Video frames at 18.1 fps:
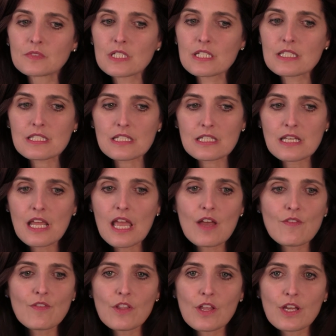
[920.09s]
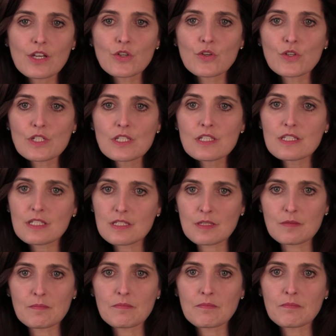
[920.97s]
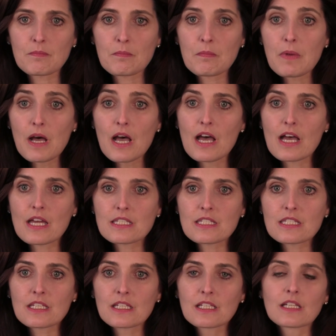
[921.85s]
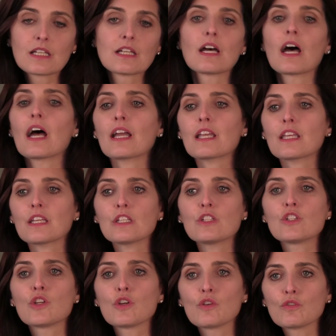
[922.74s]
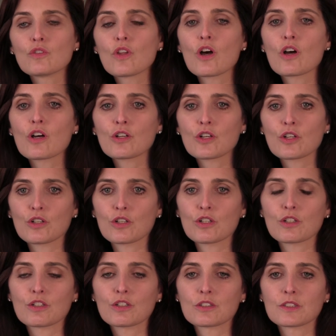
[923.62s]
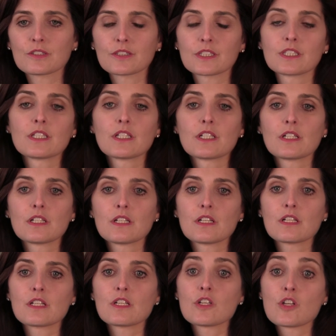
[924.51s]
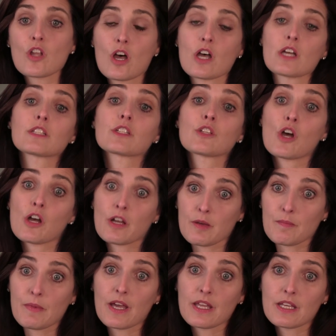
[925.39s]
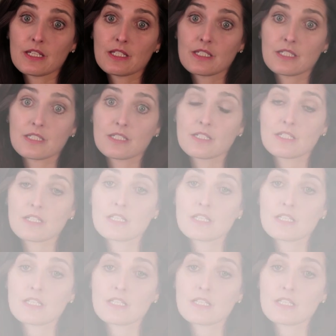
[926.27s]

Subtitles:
it's going to have a lot of criticism, but I can no longer not talk about it.